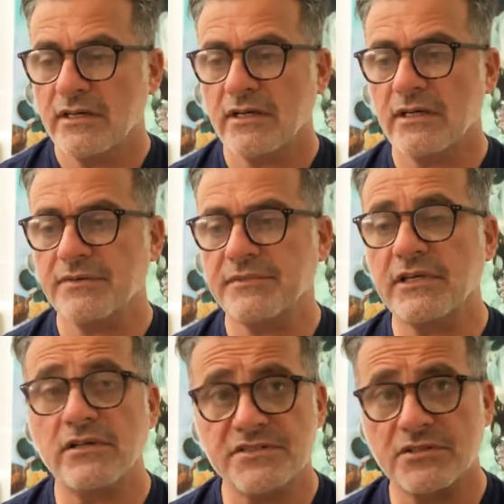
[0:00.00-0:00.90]
Um,
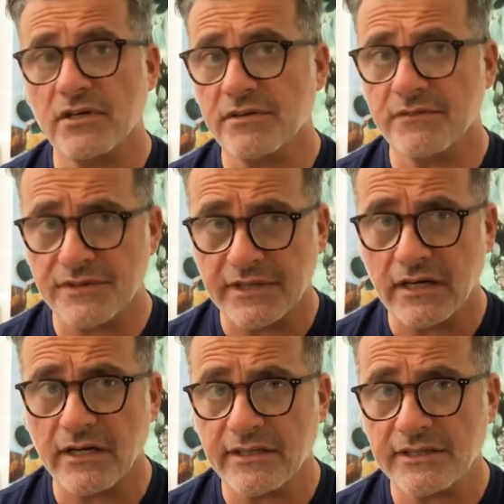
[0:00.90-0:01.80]
they also are very
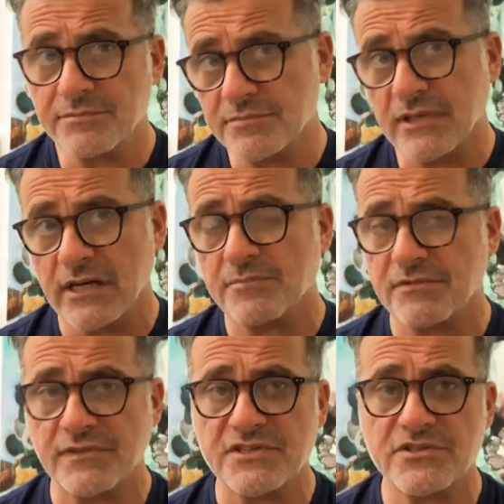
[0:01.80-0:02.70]
highly, high
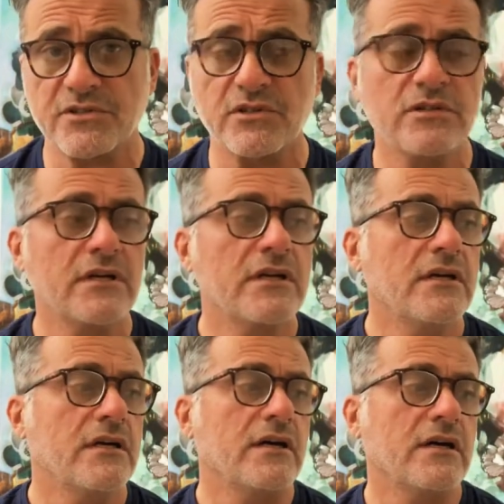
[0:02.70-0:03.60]
professional,
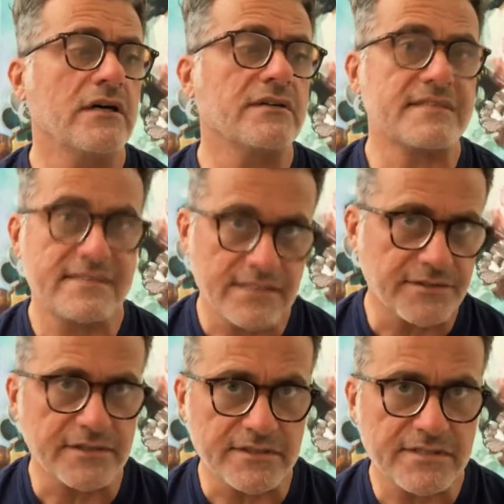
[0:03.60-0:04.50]
uh,
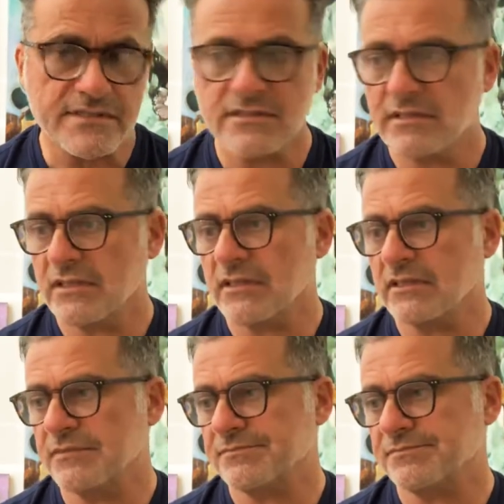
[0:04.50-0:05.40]
serious um,